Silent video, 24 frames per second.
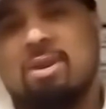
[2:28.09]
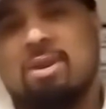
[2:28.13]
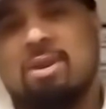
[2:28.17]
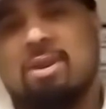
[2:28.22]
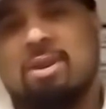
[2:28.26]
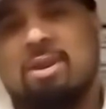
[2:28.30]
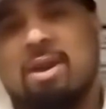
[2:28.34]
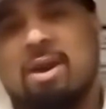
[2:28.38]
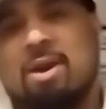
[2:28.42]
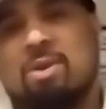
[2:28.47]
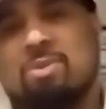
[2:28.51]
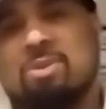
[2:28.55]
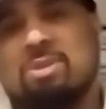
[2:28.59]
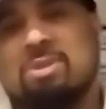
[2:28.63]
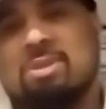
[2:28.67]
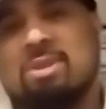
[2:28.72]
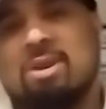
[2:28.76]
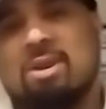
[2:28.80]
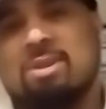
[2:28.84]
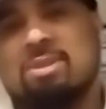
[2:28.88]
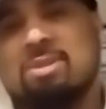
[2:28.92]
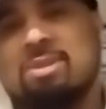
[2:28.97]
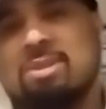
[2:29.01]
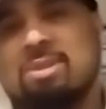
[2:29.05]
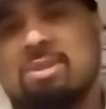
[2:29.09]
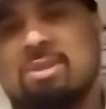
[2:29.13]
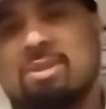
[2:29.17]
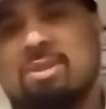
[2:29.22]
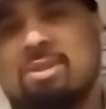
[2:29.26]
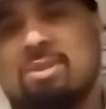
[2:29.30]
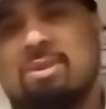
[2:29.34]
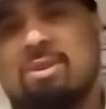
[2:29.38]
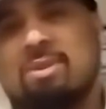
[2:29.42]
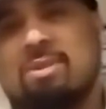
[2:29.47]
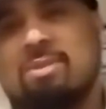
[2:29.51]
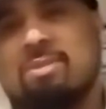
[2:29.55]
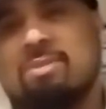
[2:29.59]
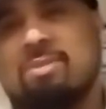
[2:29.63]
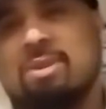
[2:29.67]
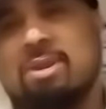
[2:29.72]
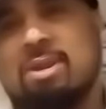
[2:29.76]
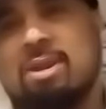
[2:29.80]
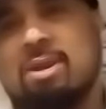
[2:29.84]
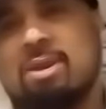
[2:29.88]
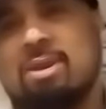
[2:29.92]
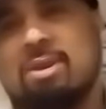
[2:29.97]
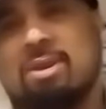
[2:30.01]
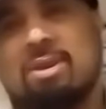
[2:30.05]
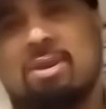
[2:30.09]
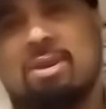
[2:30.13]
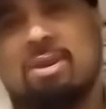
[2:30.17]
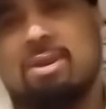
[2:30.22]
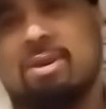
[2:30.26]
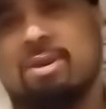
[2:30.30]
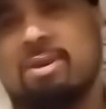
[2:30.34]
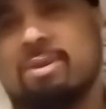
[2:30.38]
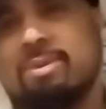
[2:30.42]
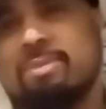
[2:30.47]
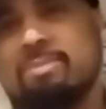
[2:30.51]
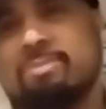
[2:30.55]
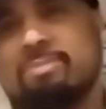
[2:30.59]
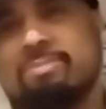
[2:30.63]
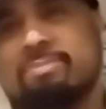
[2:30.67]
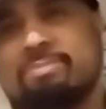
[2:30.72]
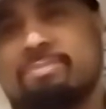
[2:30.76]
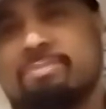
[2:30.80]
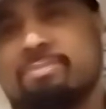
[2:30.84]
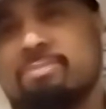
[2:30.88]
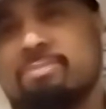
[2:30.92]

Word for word: and that was touching. You know, it, um,